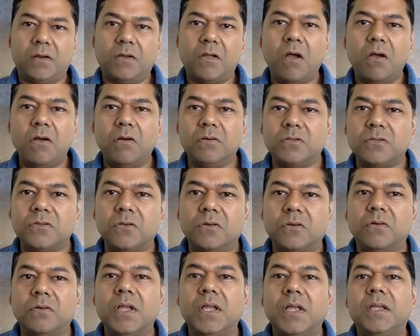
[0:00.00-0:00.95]
code,
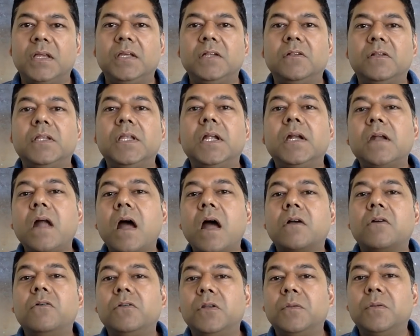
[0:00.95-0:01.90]
so they're not
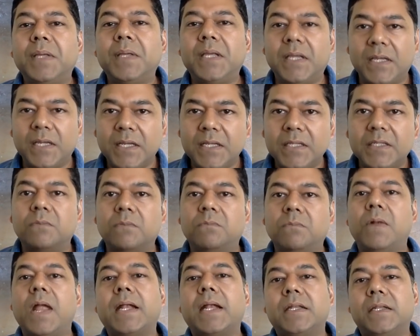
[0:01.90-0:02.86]
going to be
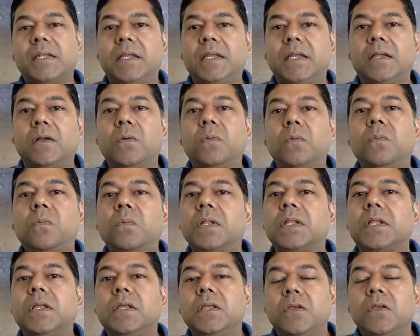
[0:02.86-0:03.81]
interacting
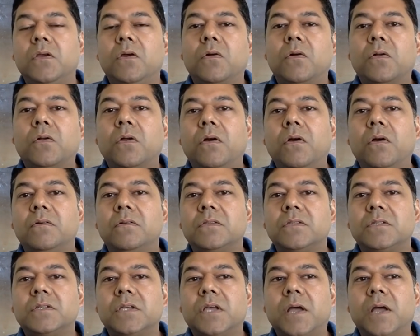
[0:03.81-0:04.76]
with your codes.